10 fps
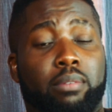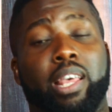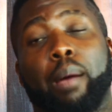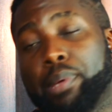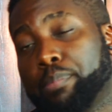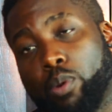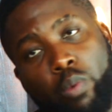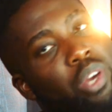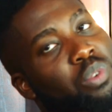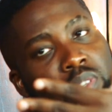there are people
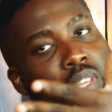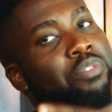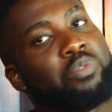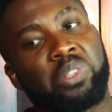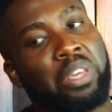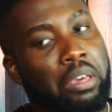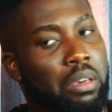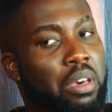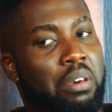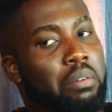where you, if you say,
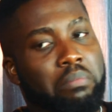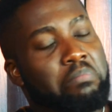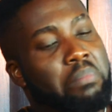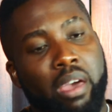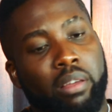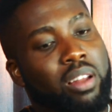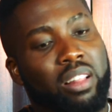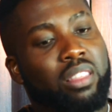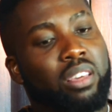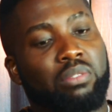man,
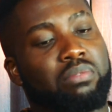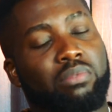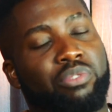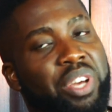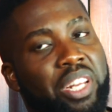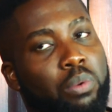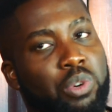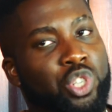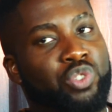that thing you created was